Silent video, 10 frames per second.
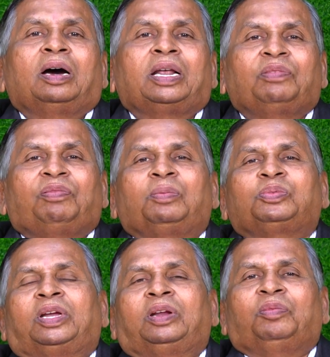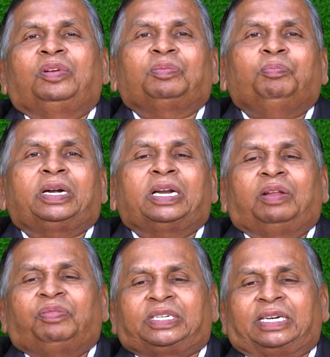reforms in with better
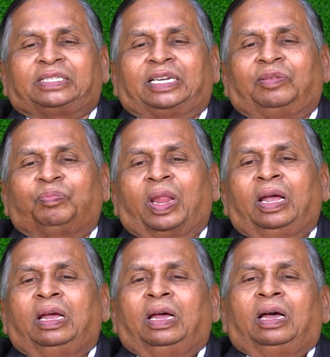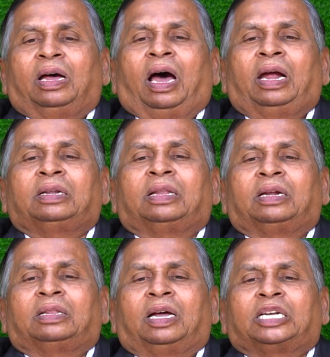efficiency, and
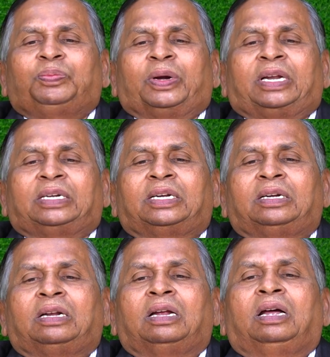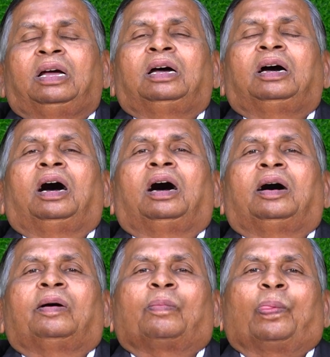the expectation
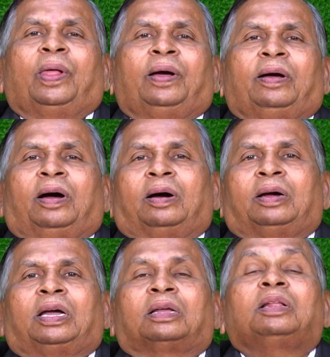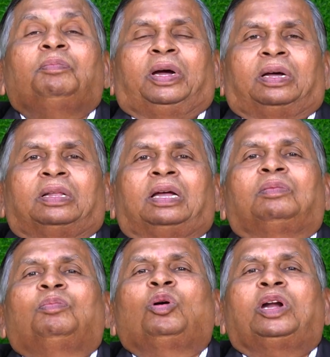and
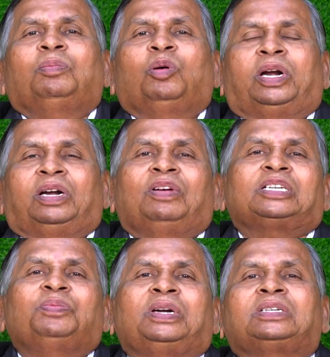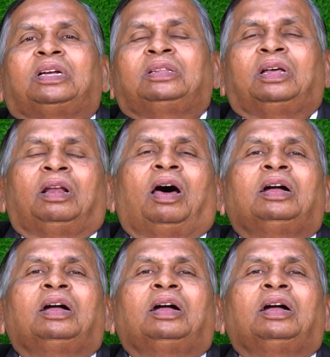more and more investments in the